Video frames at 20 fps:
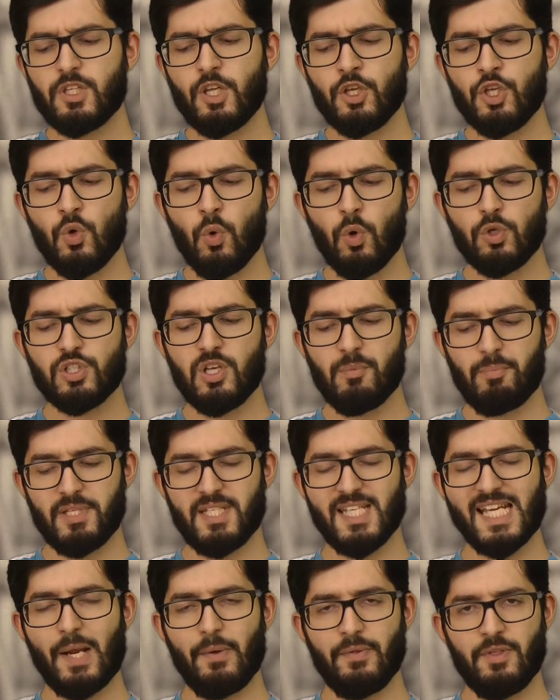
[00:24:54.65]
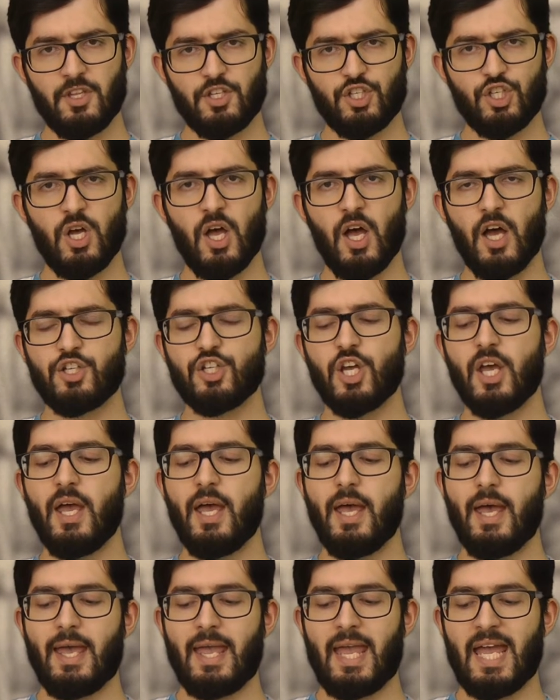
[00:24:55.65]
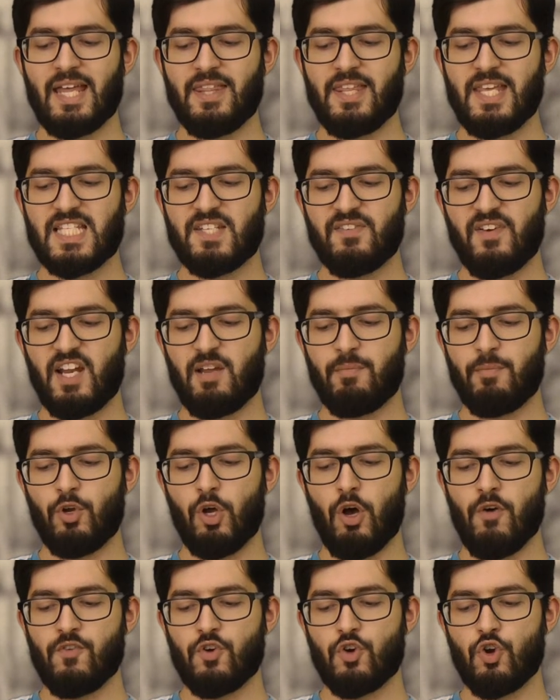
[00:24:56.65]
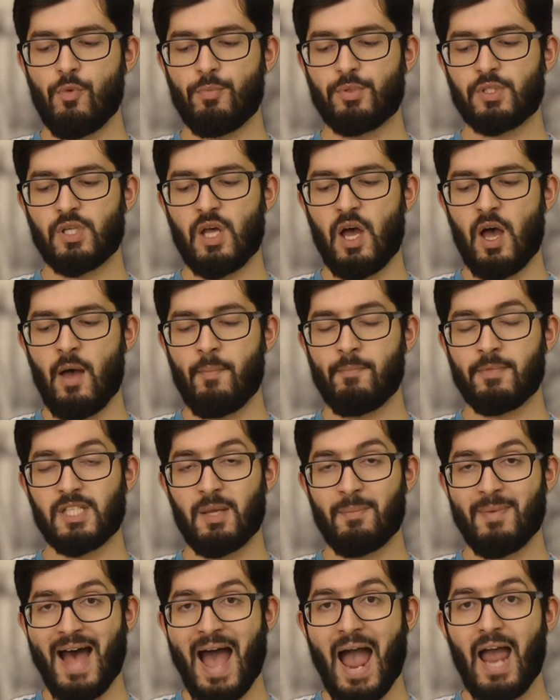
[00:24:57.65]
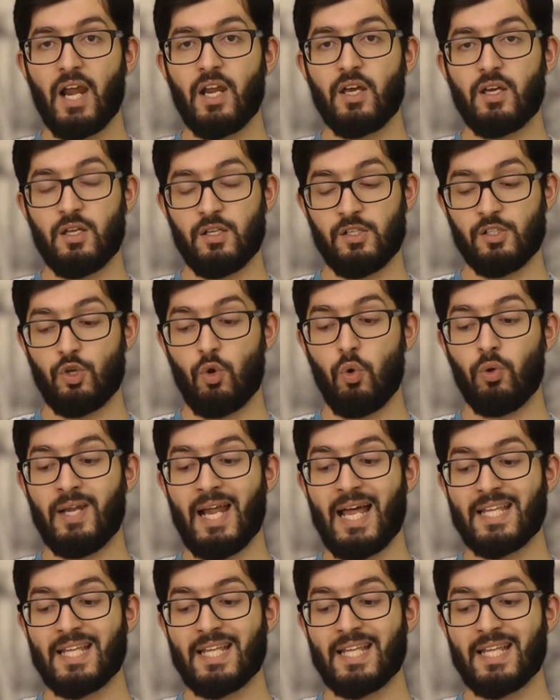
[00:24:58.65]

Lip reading: You also, in particular in the church, get the development of groups, some Anglicans called